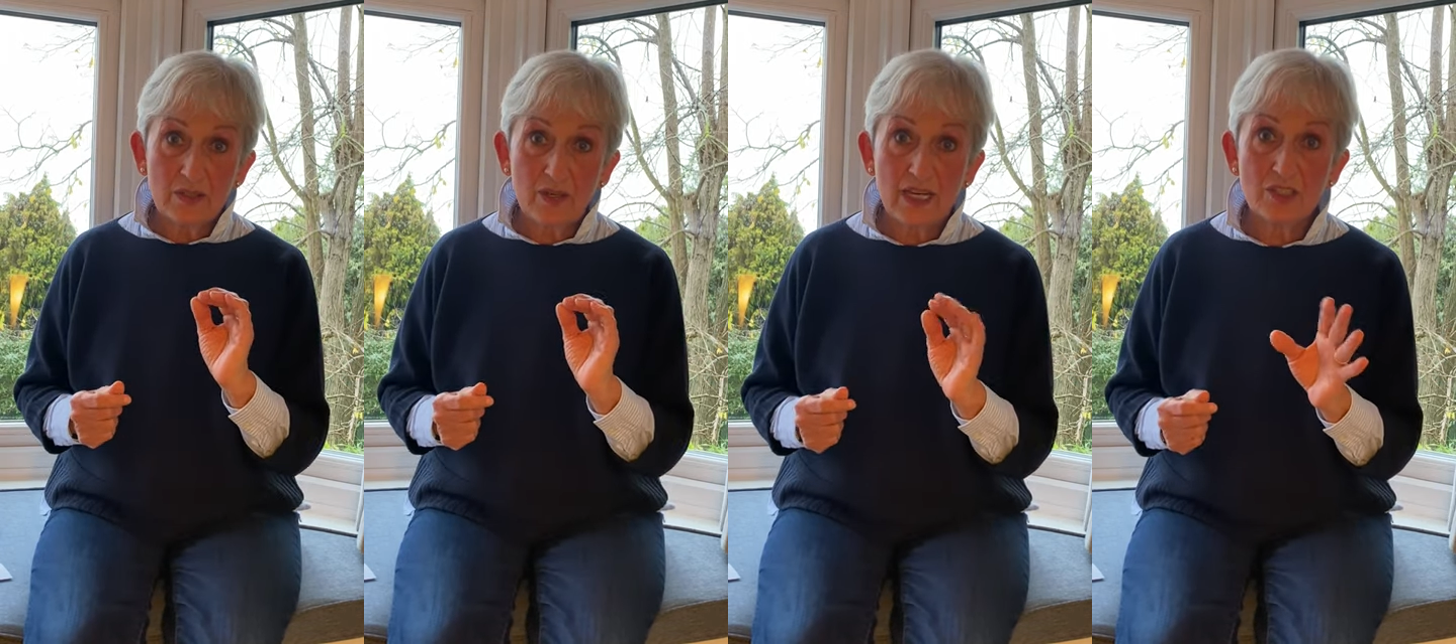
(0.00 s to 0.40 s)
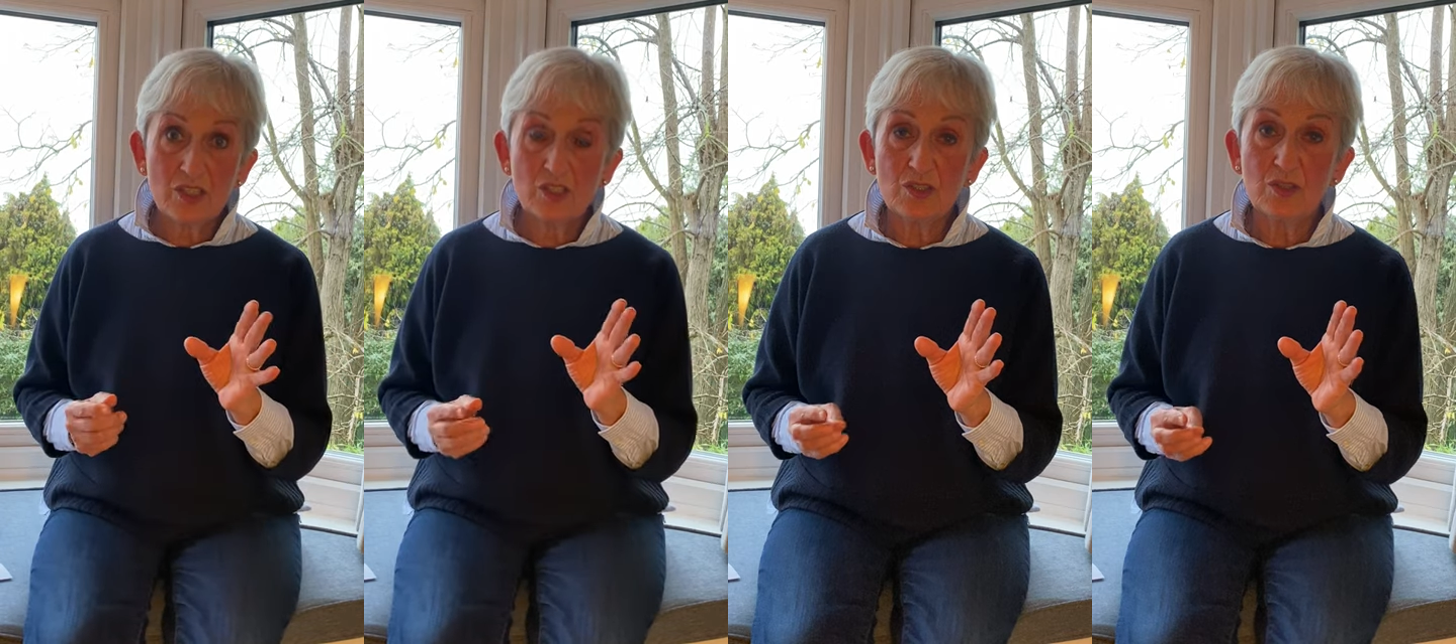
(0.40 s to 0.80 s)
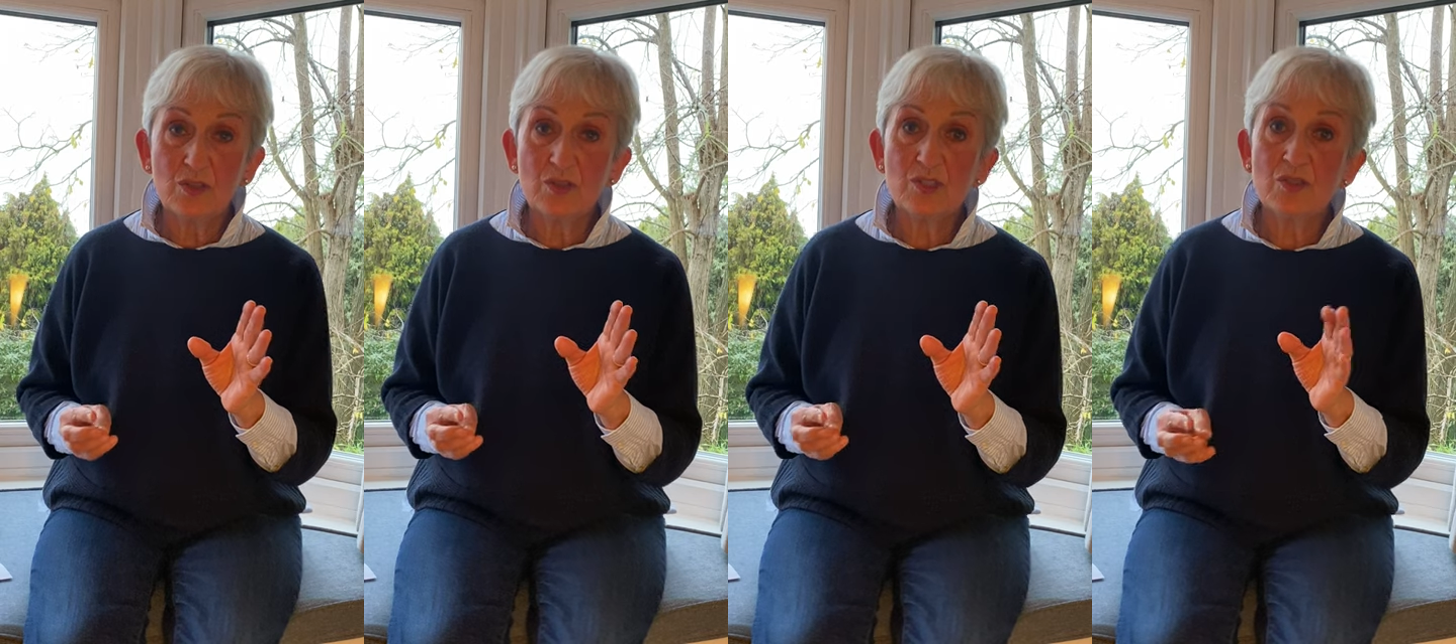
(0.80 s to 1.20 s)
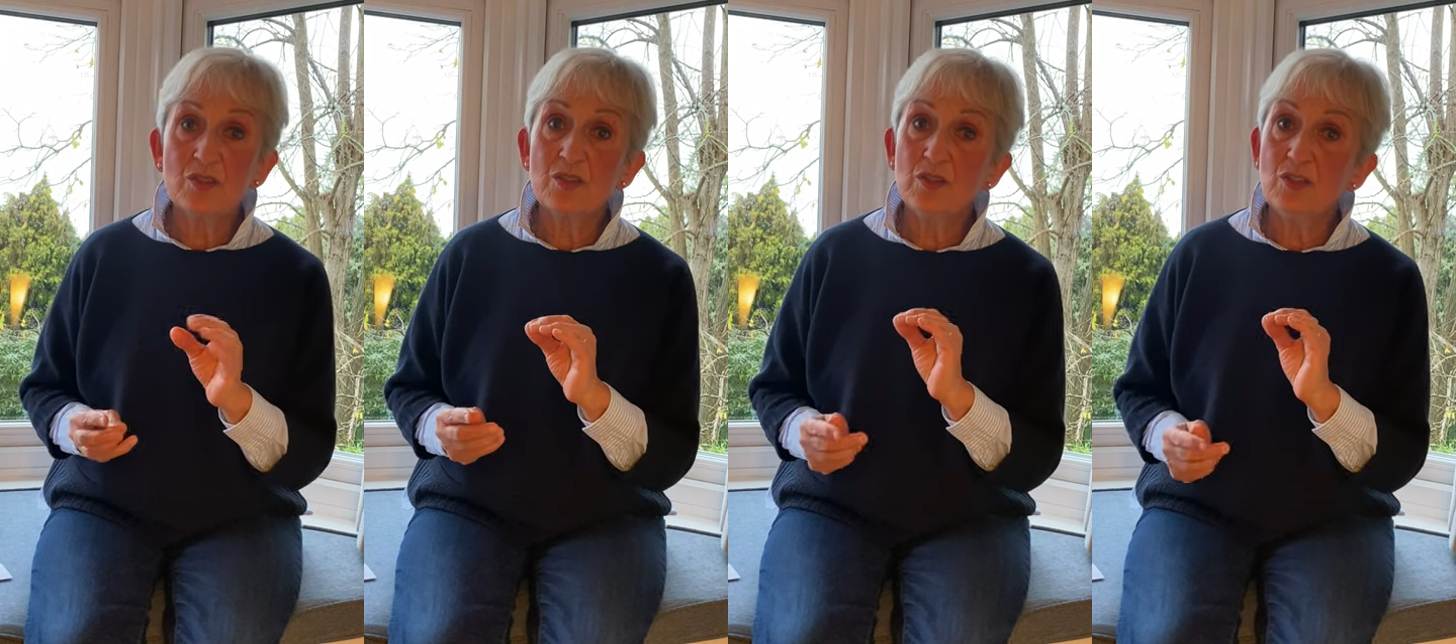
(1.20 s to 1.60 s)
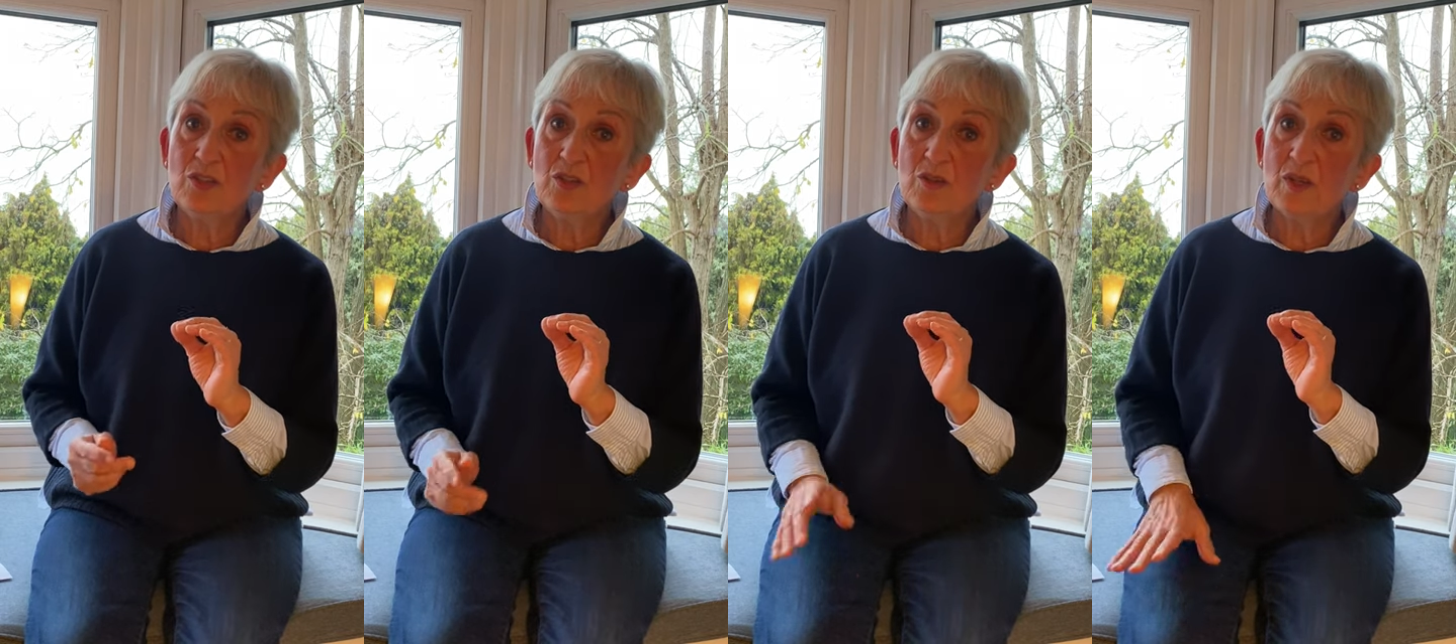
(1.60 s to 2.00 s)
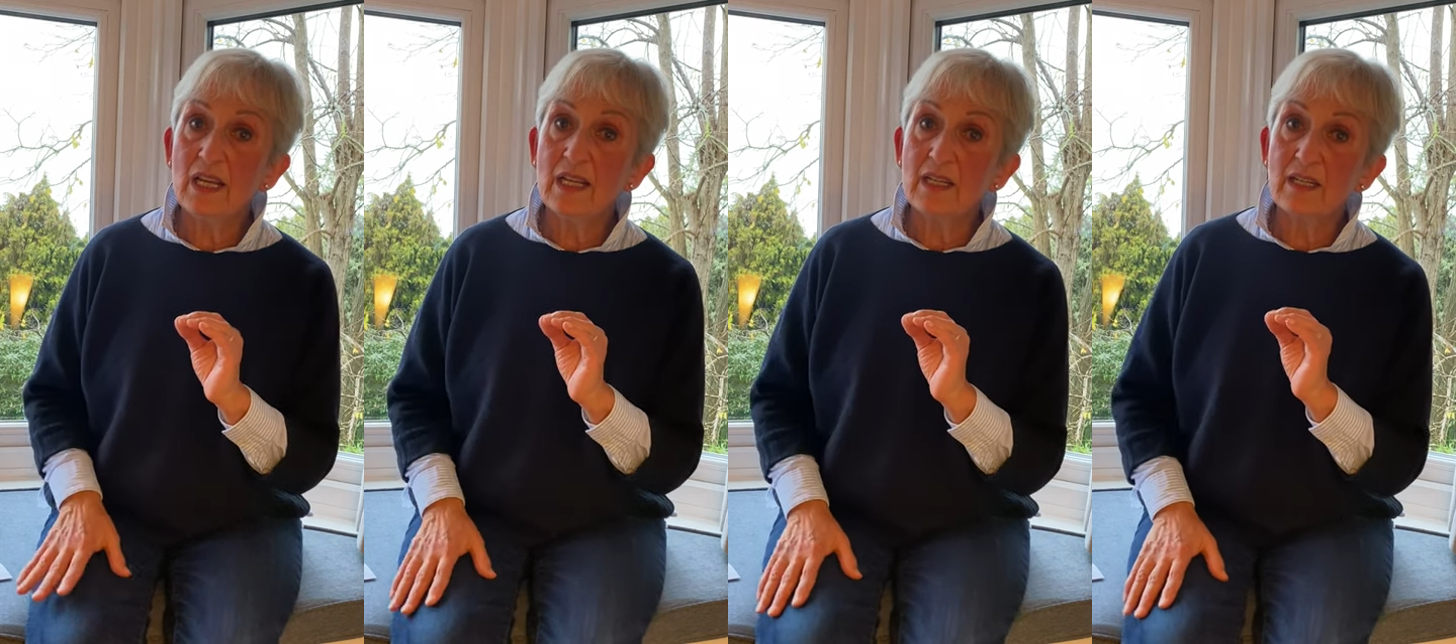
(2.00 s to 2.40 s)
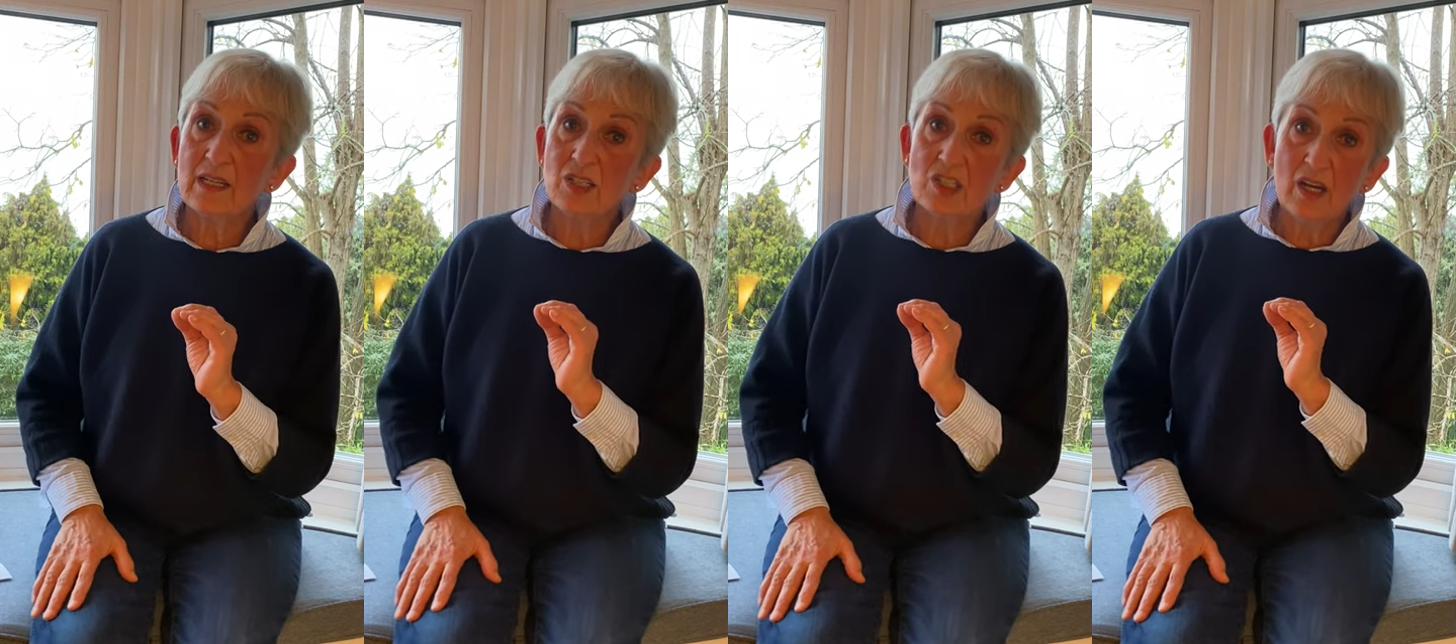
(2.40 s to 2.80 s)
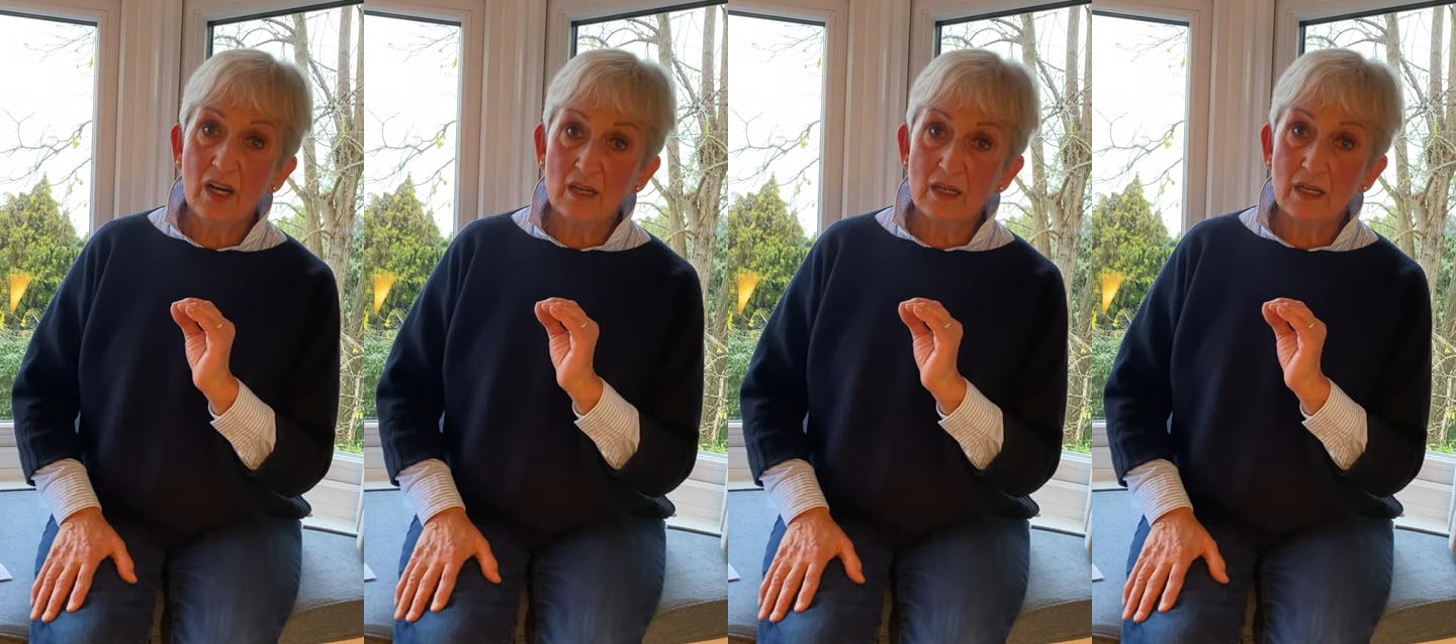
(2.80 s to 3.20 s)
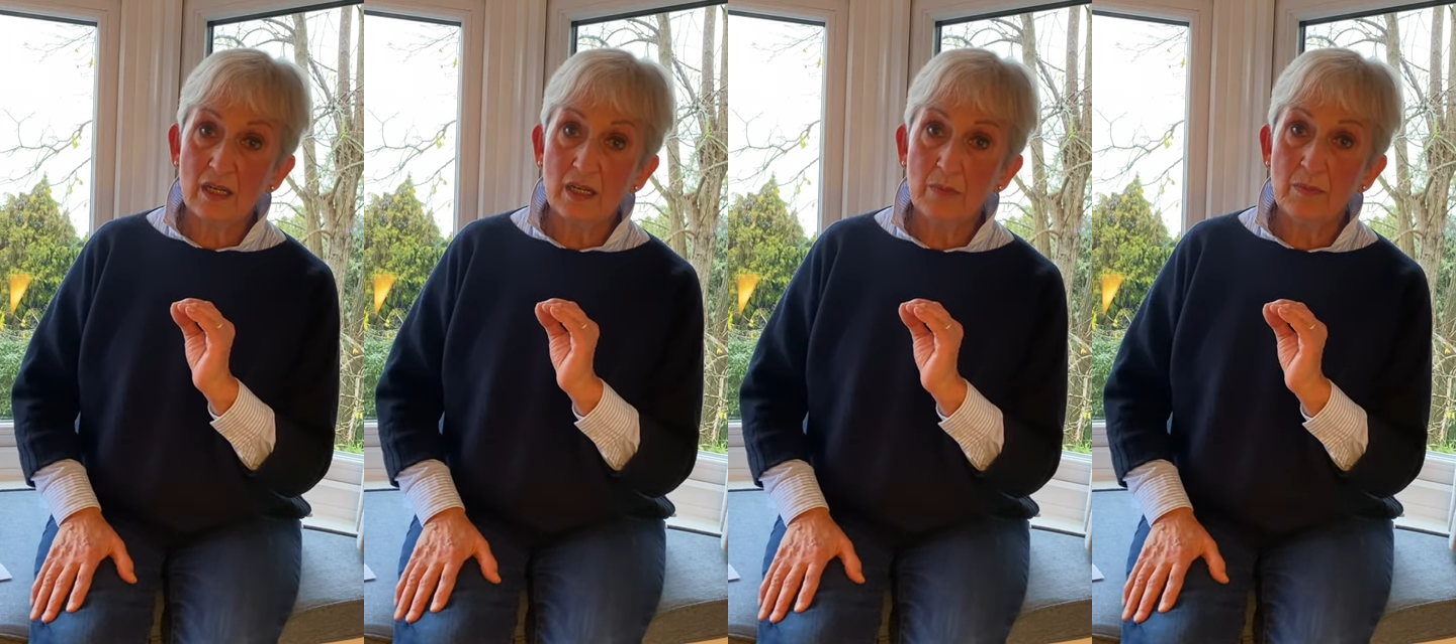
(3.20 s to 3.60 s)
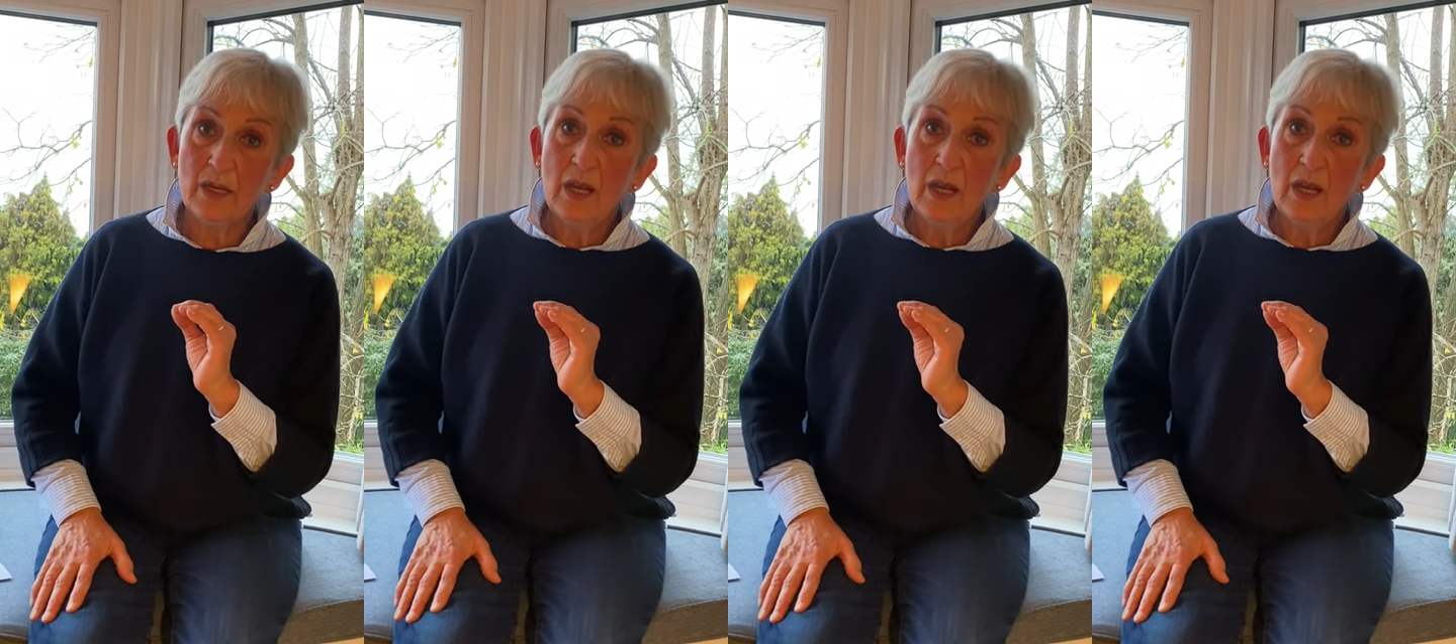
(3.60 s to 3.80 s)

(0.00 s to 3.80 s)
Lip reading: gratitude to the New English Art Club